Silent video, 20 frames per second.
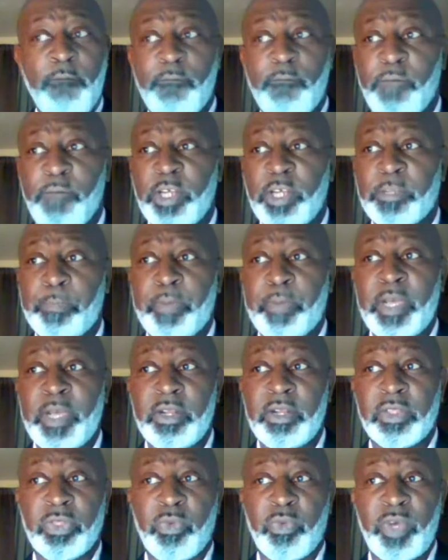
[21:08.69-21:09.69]
1
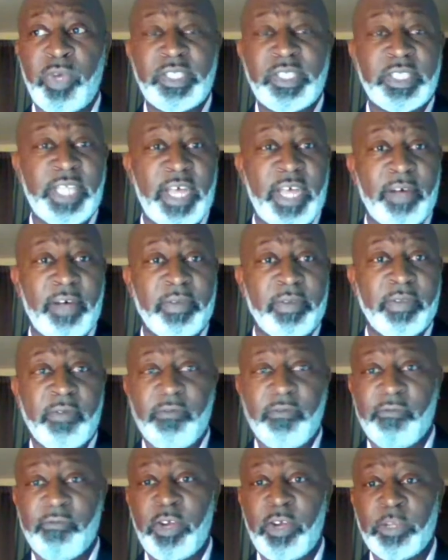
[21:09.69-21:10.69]
Peter 3 7,
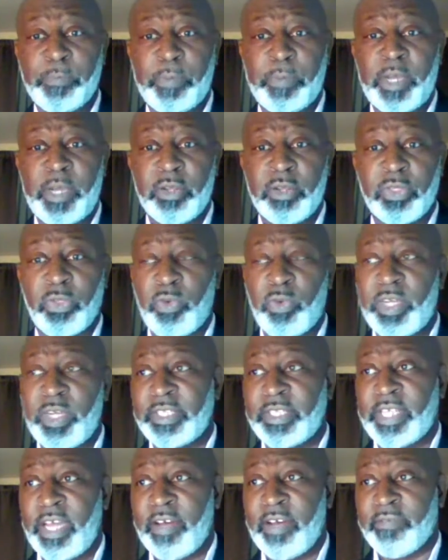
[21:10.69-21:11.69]
1 Peter 3
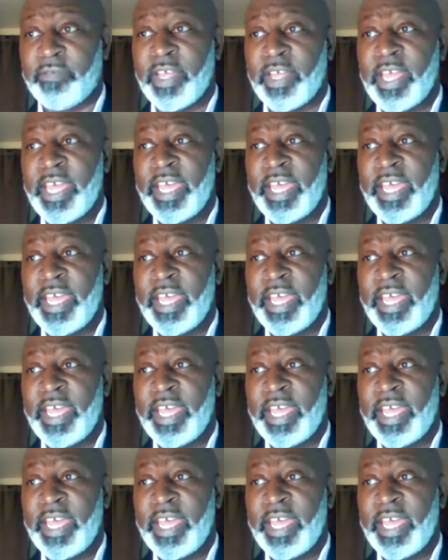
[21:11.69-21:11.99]
7,